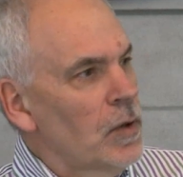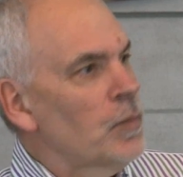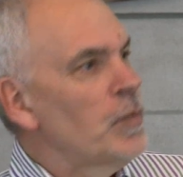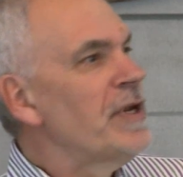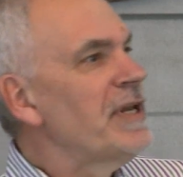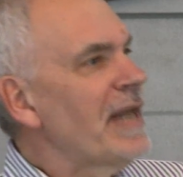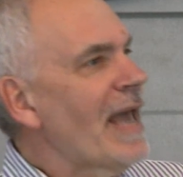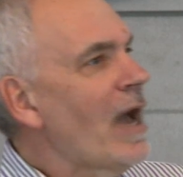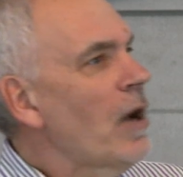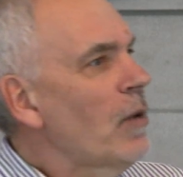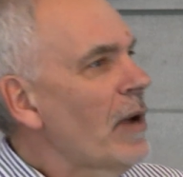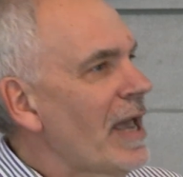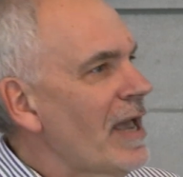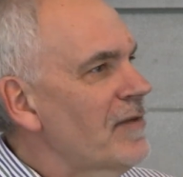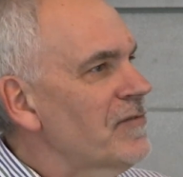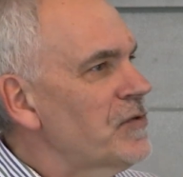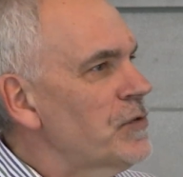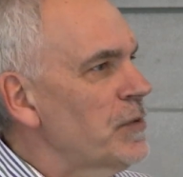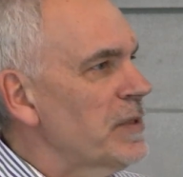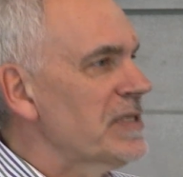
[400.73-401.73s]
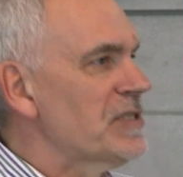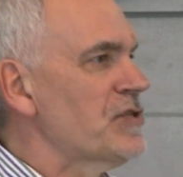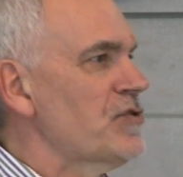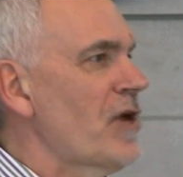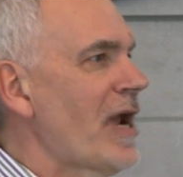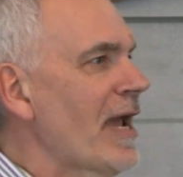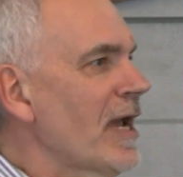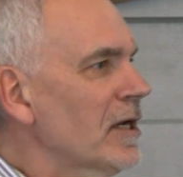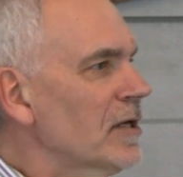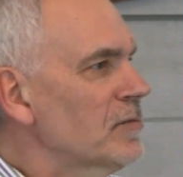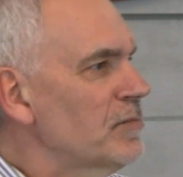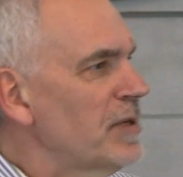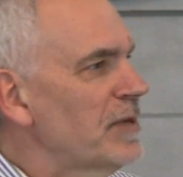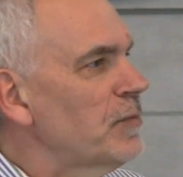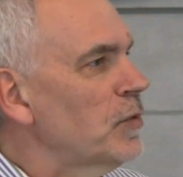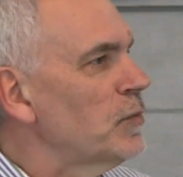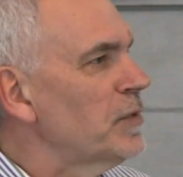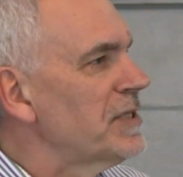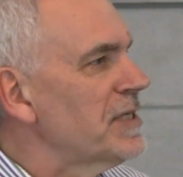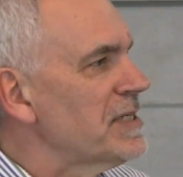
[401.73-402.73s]
We now have to extract
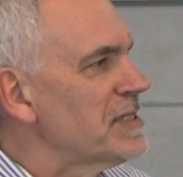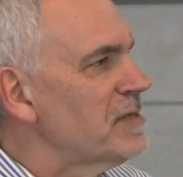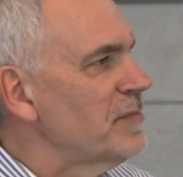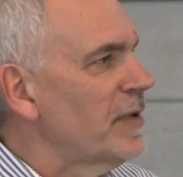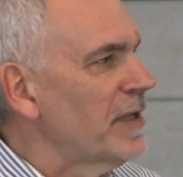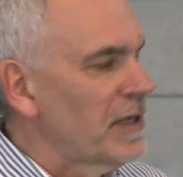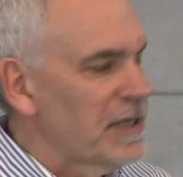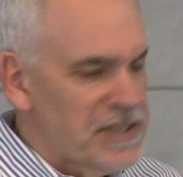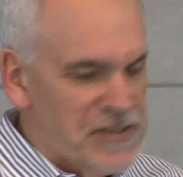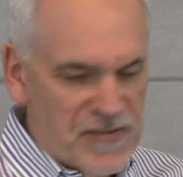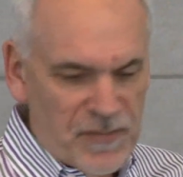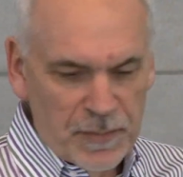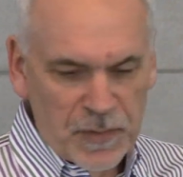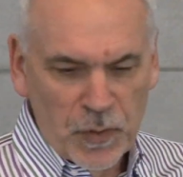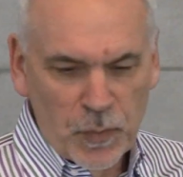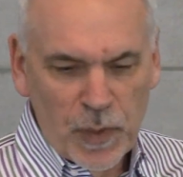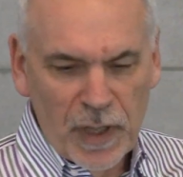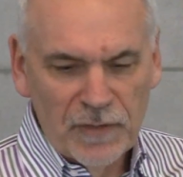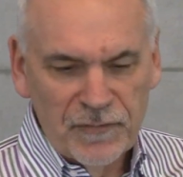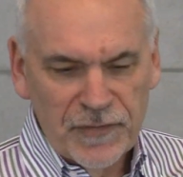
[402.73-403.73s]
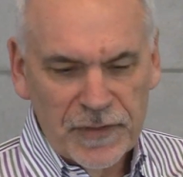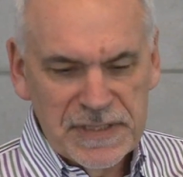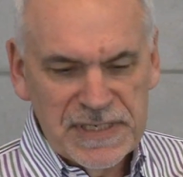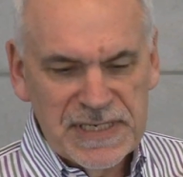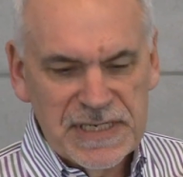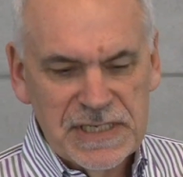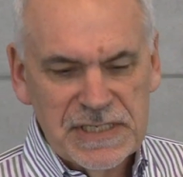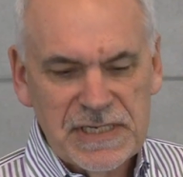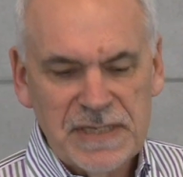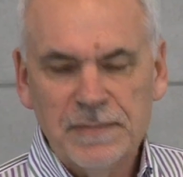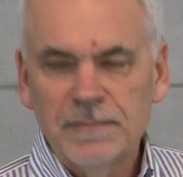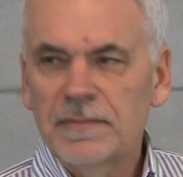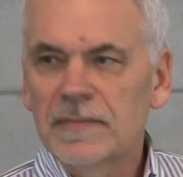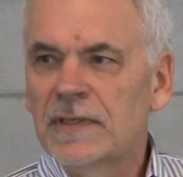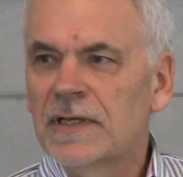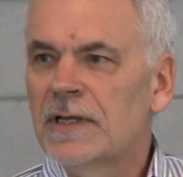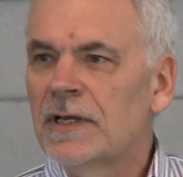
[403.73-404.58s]
people with disabilities from the welfare system.